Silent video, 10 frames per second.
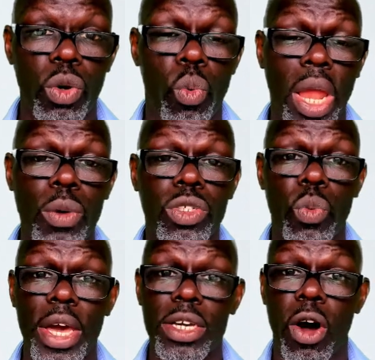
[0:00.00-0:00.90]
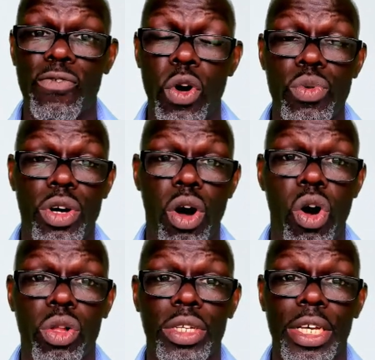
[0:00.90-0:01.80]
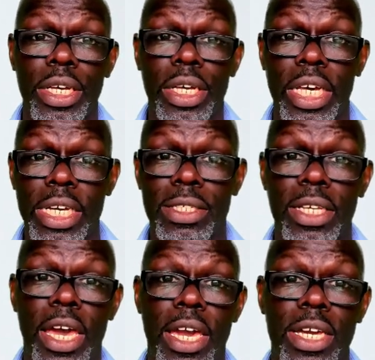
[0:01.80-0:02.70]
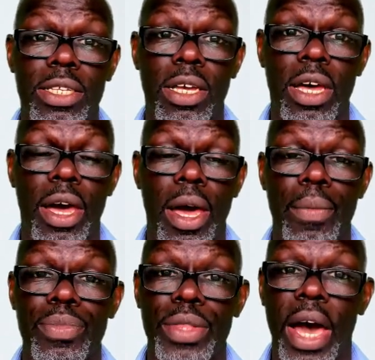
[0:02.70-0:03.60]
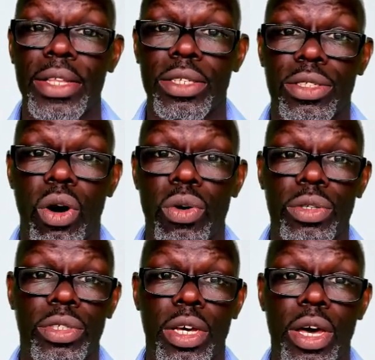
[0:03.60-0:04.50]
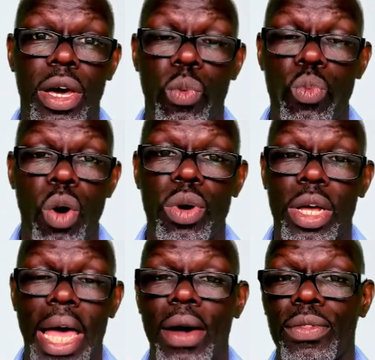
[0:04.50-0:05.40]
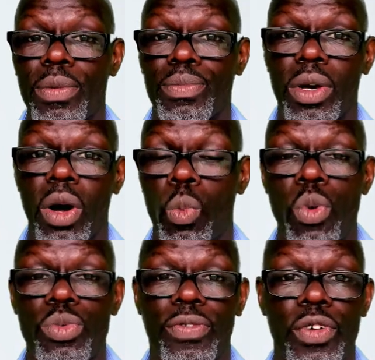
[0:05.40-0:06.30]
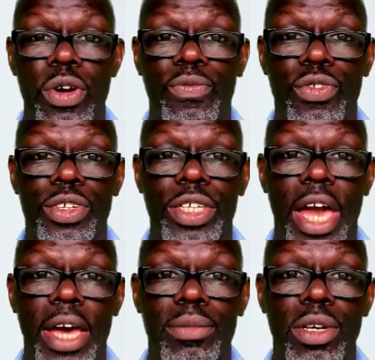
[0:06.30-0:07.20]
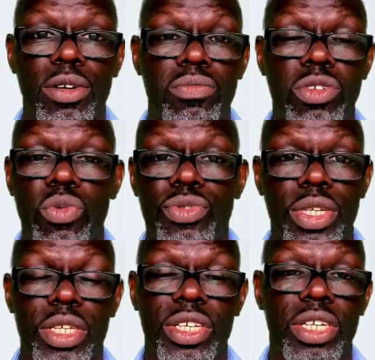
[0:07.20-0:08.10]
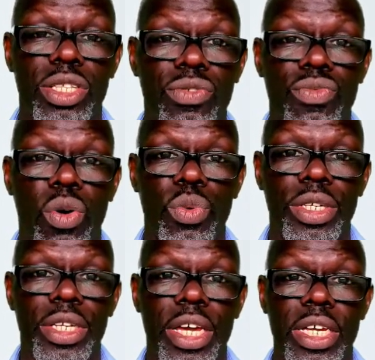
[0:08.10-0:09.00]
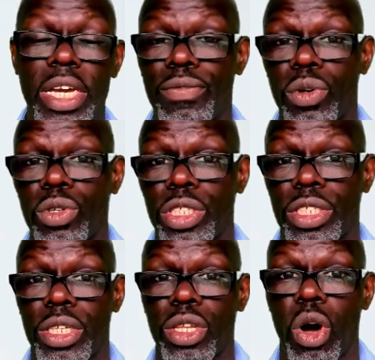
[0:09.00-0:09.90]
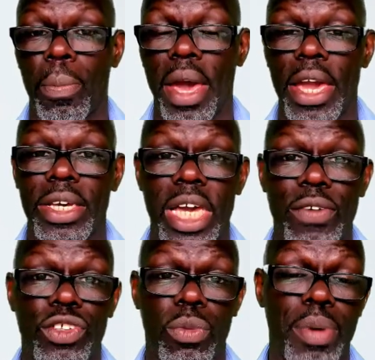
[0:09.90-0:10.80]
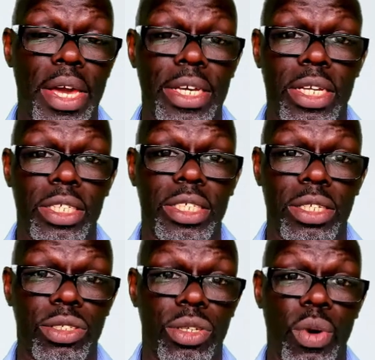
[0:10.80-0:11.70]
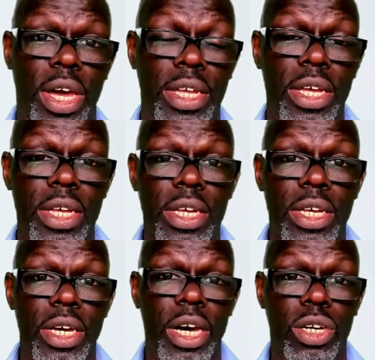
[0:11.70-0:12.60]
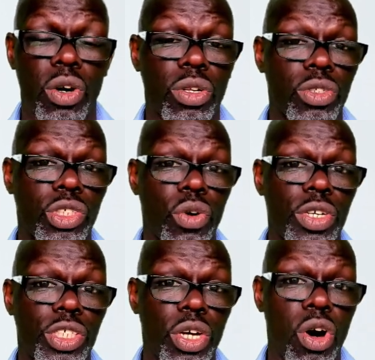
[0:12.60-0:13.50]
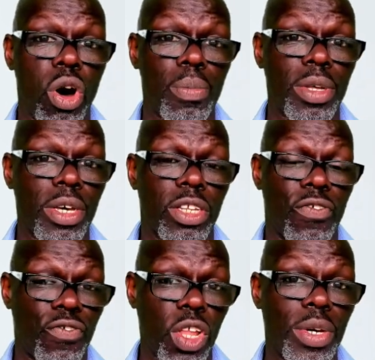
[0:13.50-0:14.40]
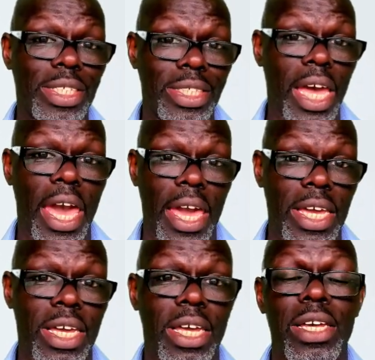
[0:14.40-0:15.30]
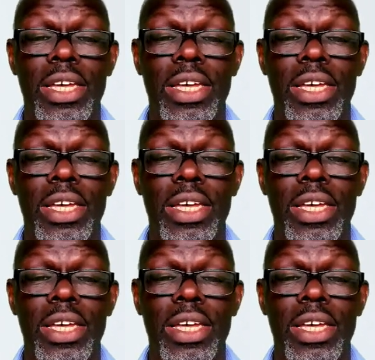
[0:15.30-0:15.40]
While I was away, got a phone call. He's saying that the doctor won't allow them, won't refer them for a scan. Don't think there's anything wrong with the knee, even though she's in a lot of pain. Gave her some painkillers, sent her away. Cut long story short, the following day,